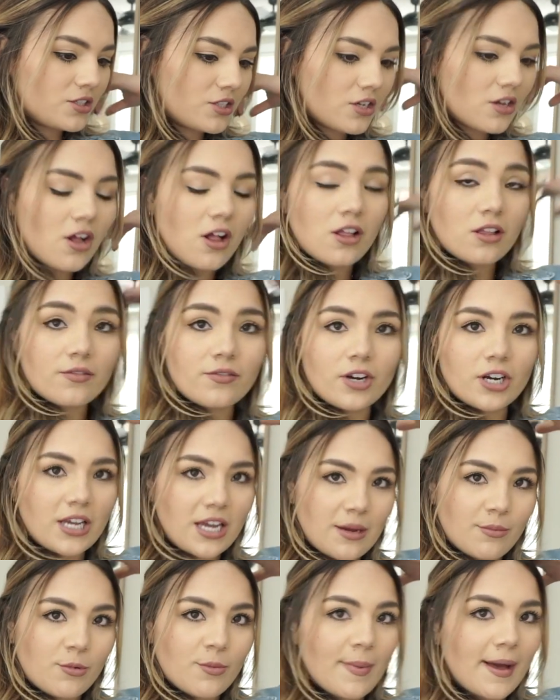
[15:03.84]
took all of our
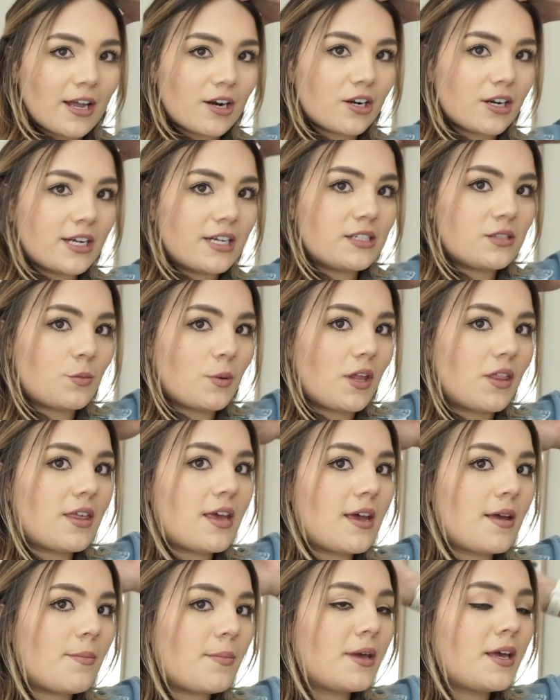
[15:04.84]
camera batteries with
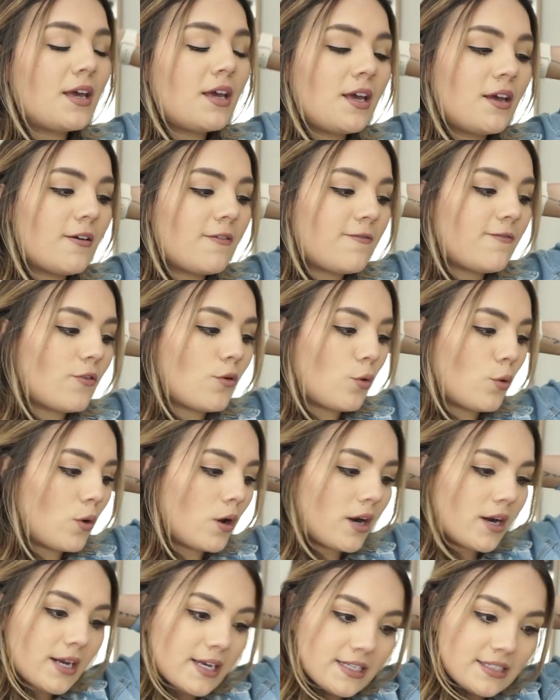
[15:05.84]
him
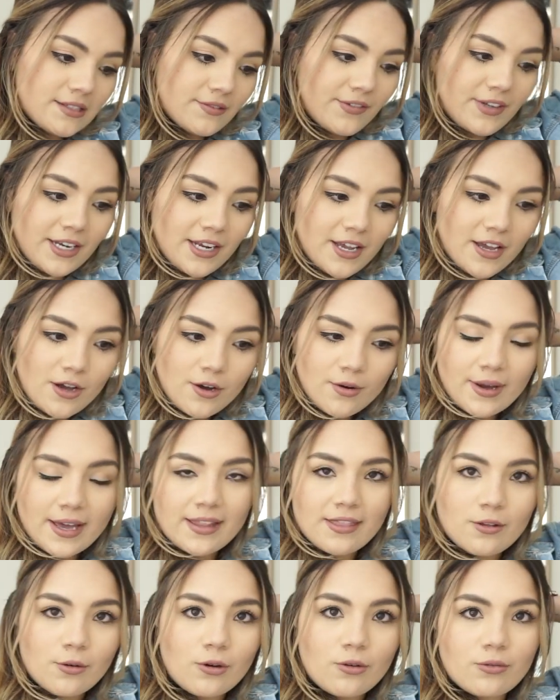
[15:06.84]
for his video,
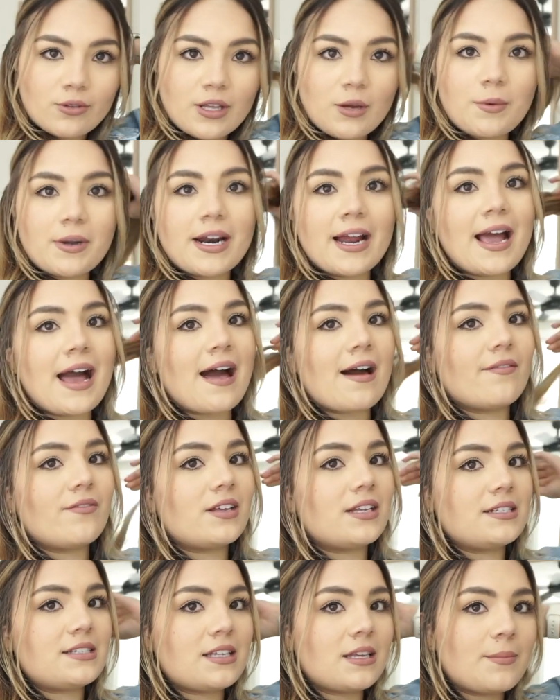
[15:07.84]
and the only one I have
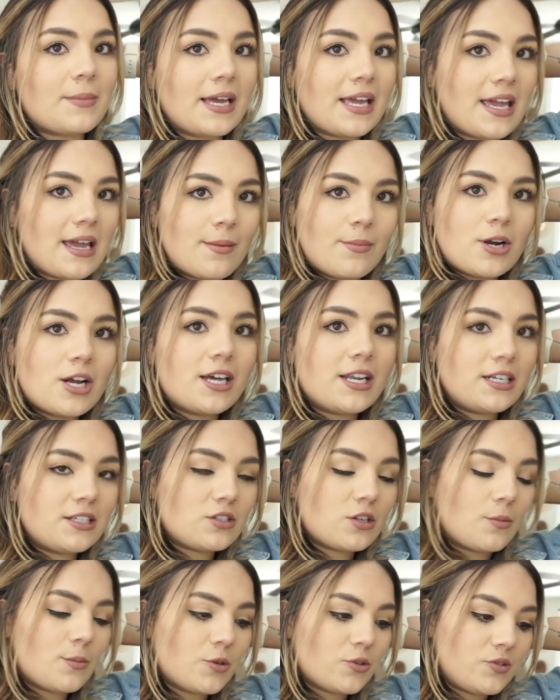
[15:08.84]
is in my camera and
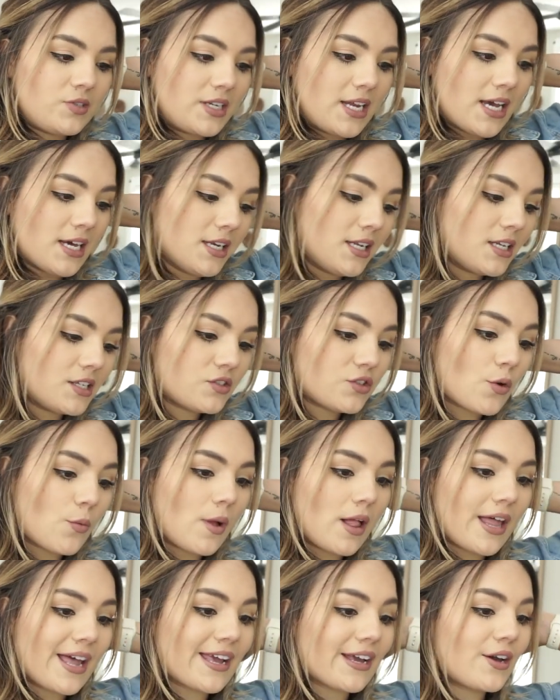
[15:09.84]
it's almost dead. So
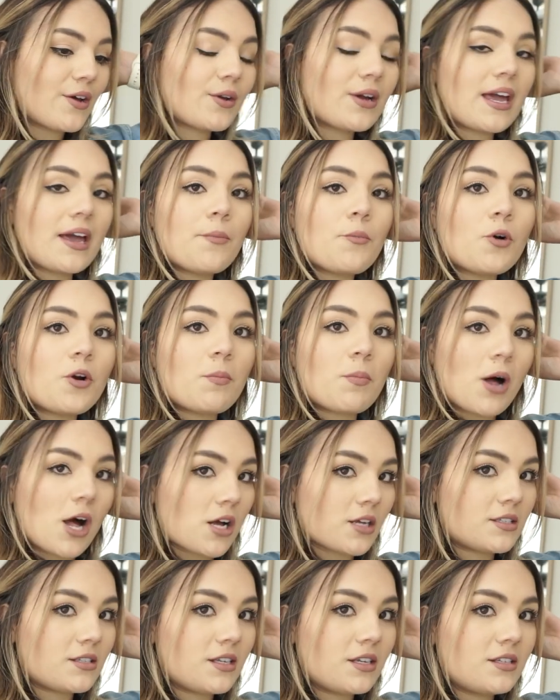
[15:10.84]
while I go get more
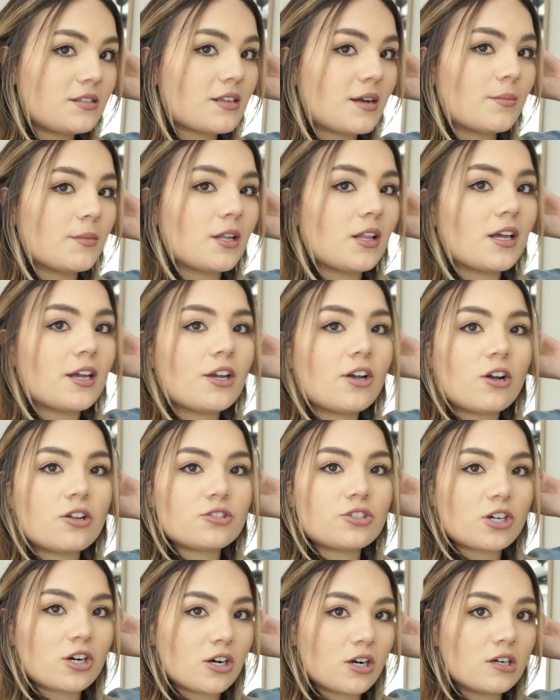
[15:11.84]
boxes, I'm gonna let you all
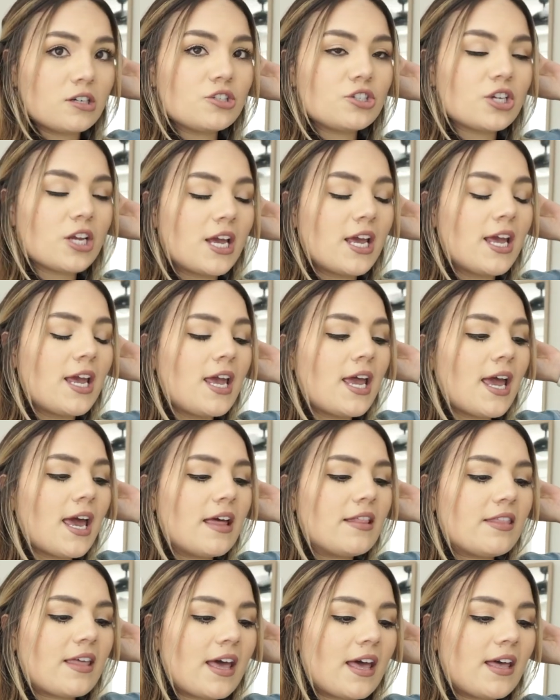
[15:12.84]
charge.
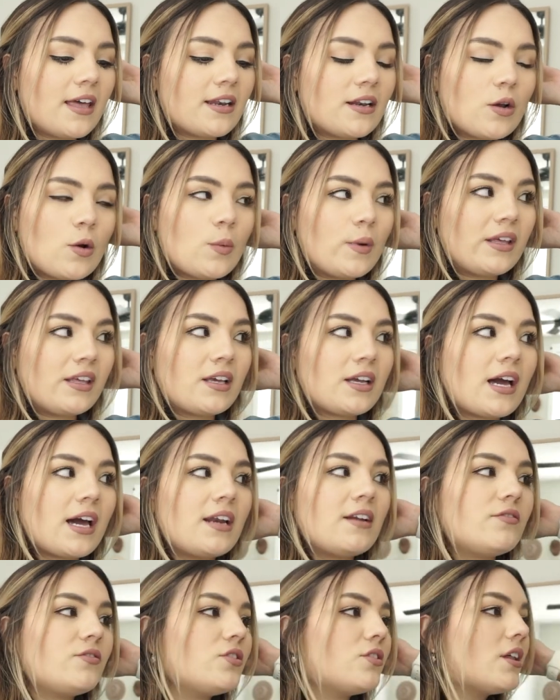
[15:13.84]
And then we can
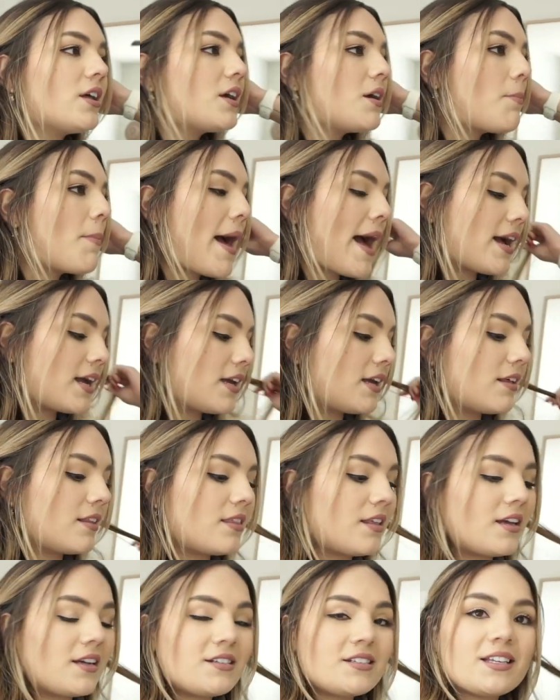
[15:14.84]
kind of do like a packing
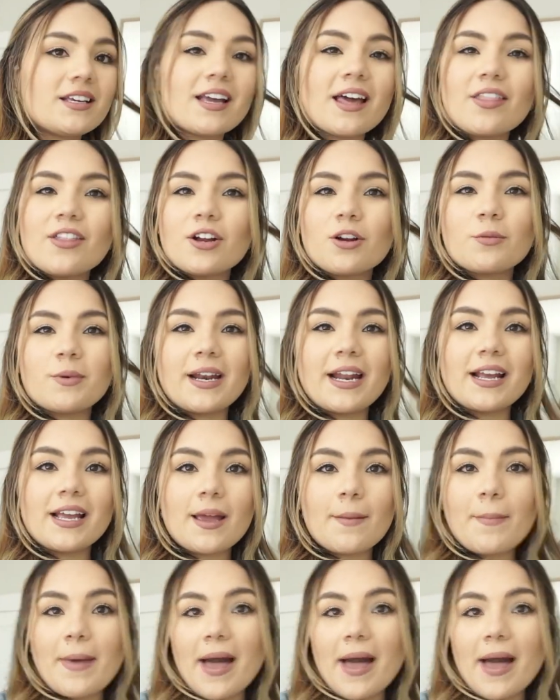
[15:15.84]
thing together when I get